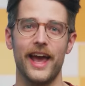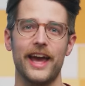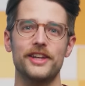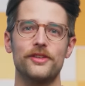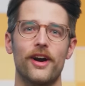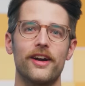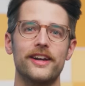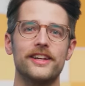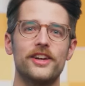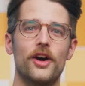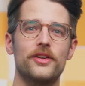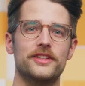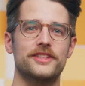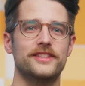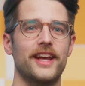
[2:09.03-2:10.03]
And you already know
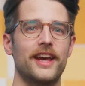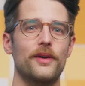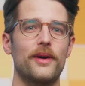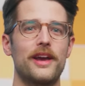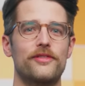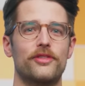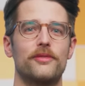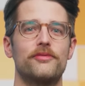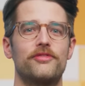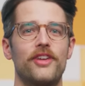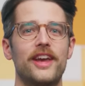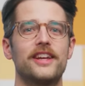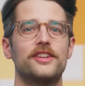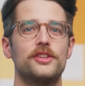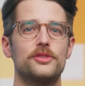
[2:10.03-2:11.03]
to stay away from
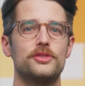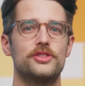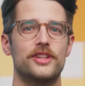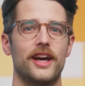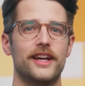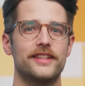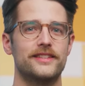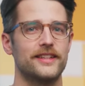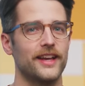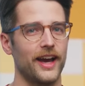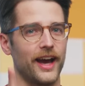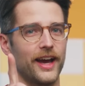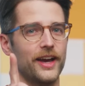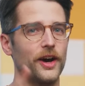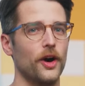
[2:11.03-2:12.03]
fake news sites,
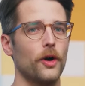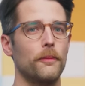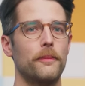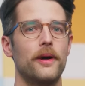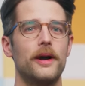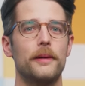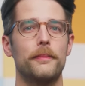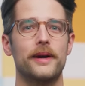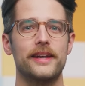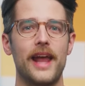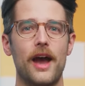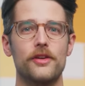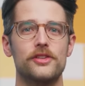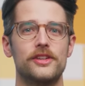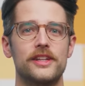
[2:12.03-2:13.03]
I hope. But now
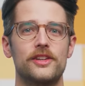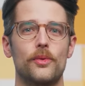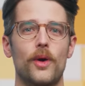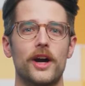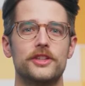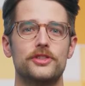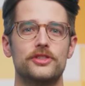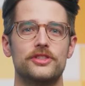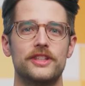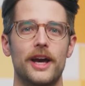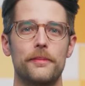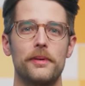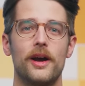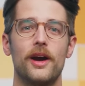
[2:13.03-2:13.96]
you need to watch your step